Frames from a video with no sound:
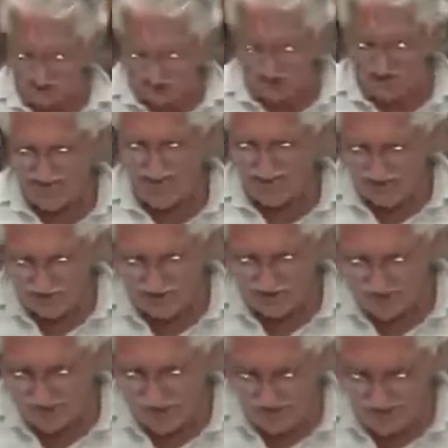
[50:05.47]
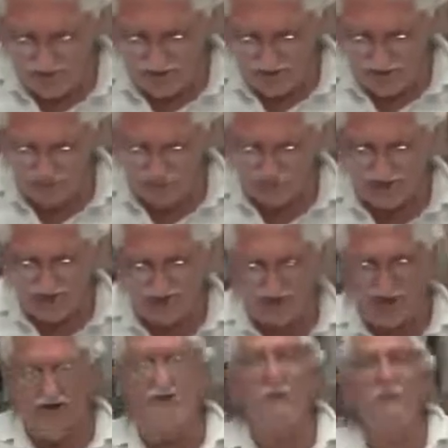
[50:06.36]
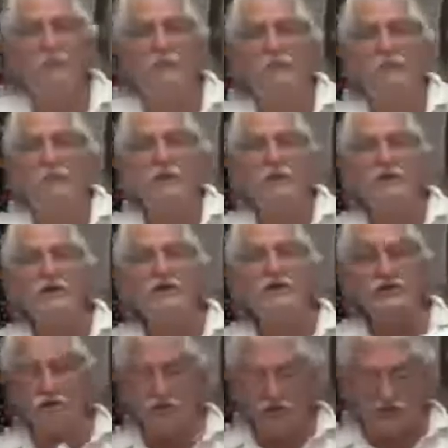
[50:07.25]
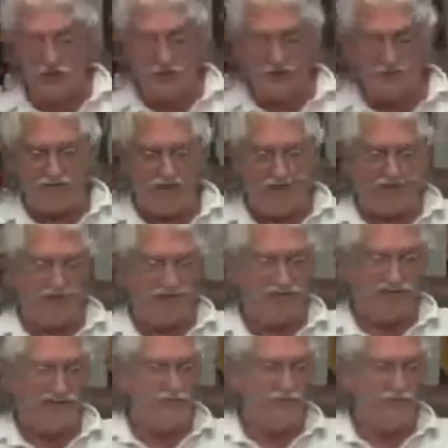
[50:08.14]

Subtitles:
And then you'll do well there, Dean. Peace to you, my friend.